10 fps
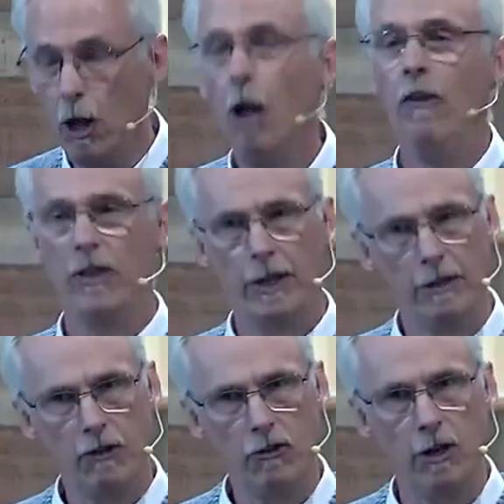The
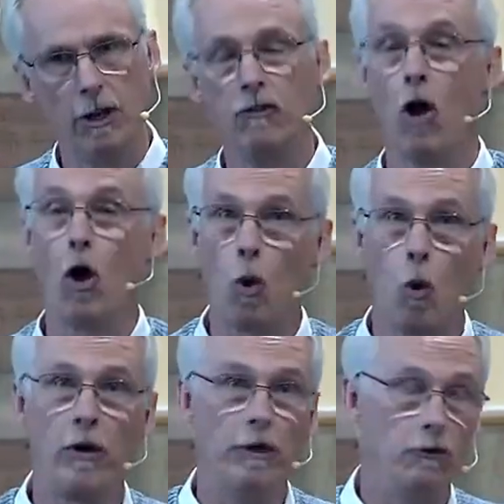condition is
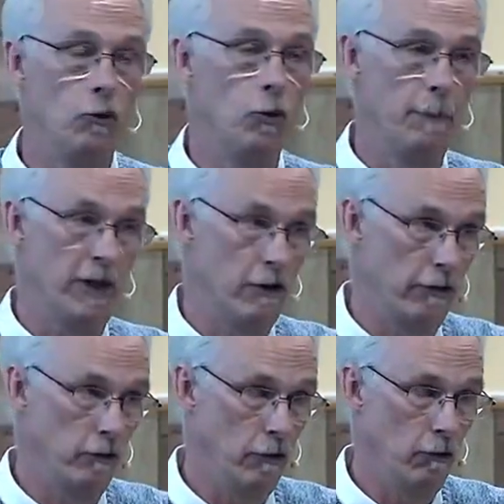according to appearances.